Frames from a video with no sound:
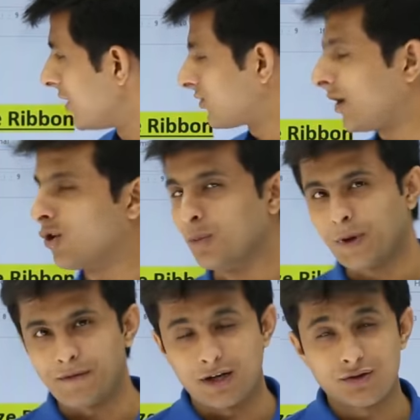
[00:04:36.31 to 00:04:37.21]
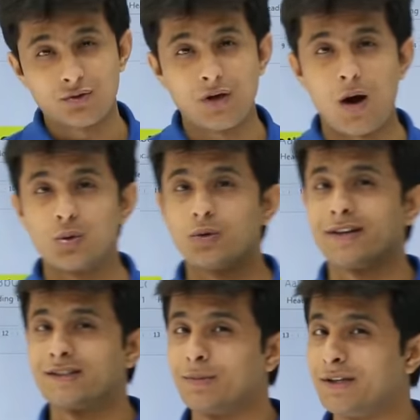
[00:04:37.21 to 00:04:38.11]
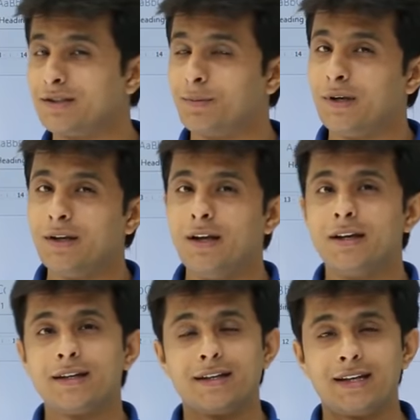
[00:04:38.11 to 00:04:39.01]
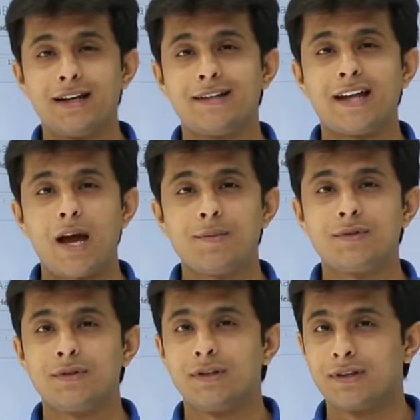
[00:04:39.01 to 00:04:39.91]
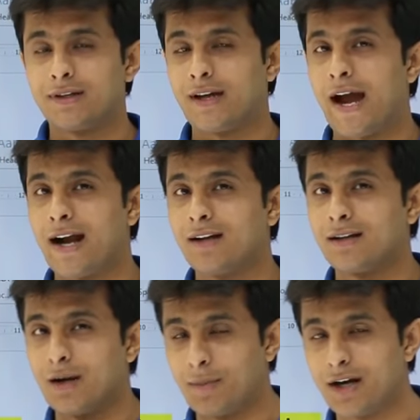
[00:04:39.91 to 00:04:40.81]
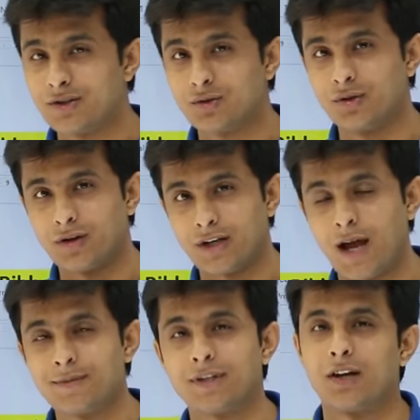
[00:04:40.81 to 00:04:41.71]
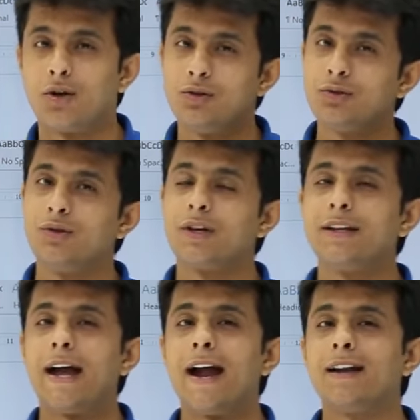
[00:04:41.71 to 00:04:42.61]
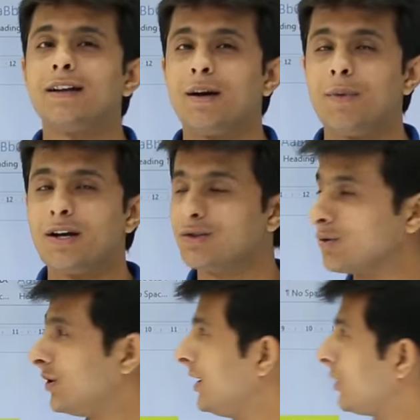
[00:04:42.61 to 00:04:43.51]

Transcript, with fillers: So I hope you have understood how to customize Ribbon, create tabs, add commands to your tabs and also you can add commands to the